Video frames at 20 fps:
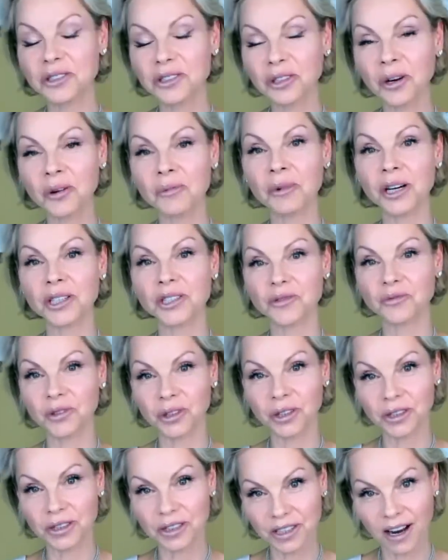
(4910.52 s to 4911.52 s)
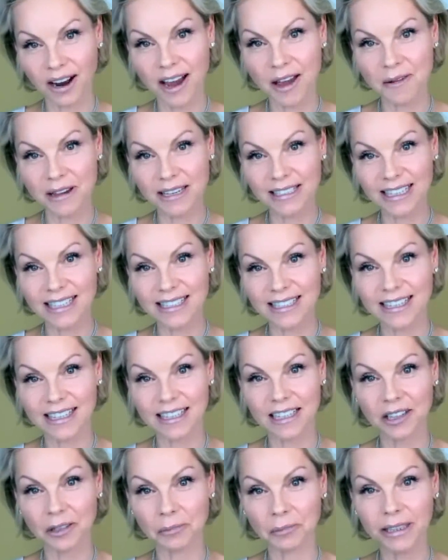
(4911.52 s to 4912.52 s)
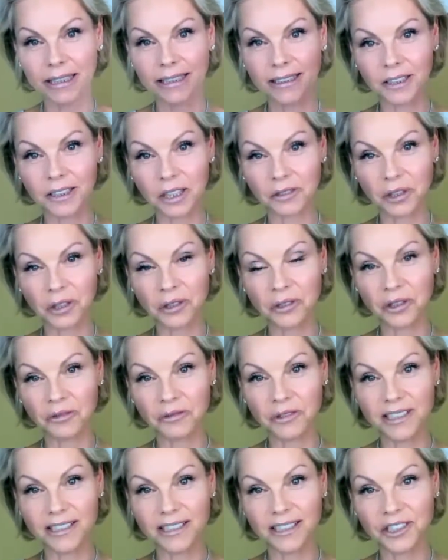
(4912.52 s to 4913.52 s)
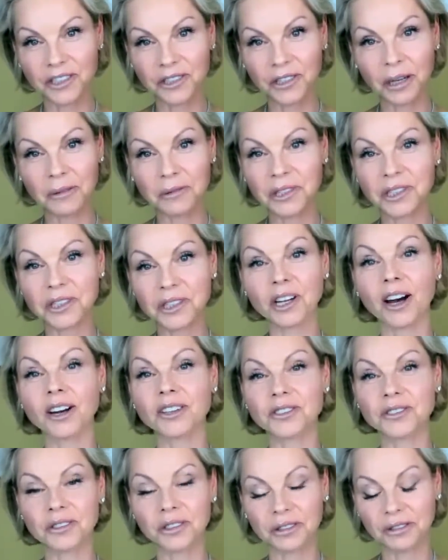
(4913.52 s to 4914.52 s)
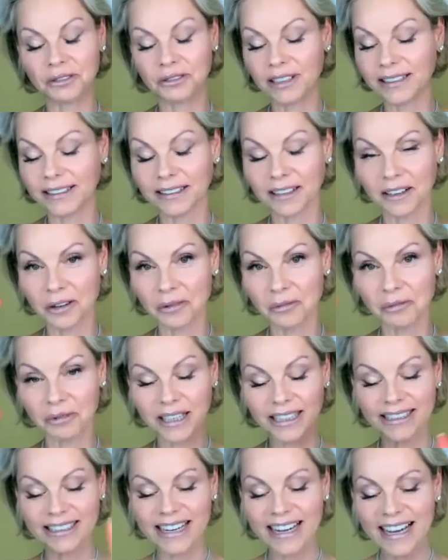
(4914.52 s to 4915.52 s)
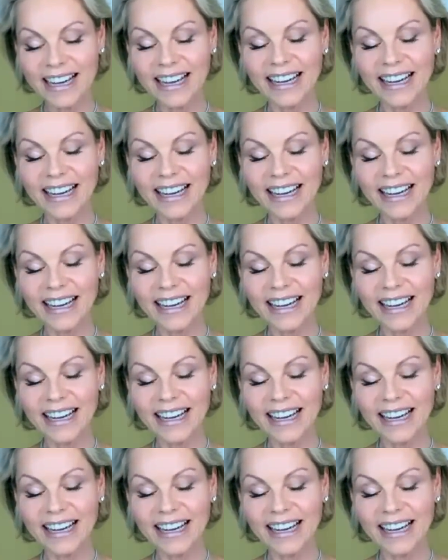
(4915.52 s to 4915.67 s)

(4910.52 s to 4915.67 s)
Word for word: you so much for your time. As I said at the beginning of our conversation, I'm starstruck already. Can't wait.